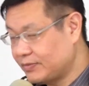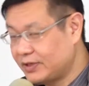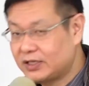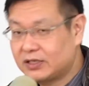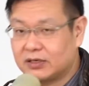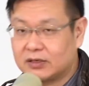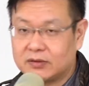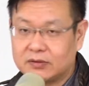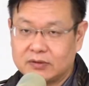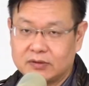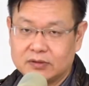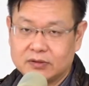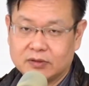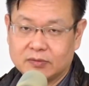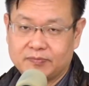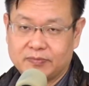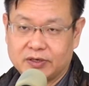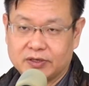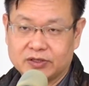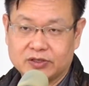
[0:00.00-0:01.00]
meter
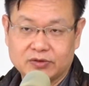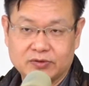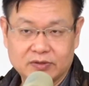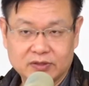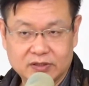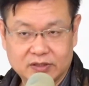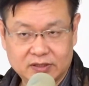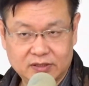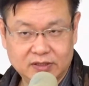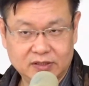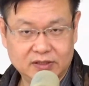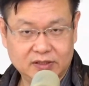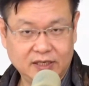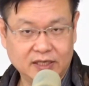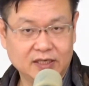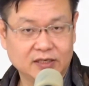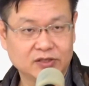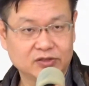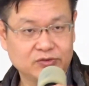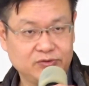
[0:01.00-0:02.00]
per
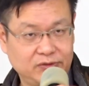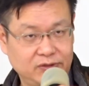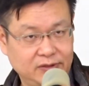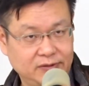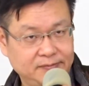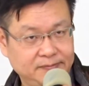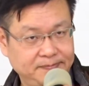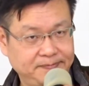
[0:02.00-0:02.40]
second square.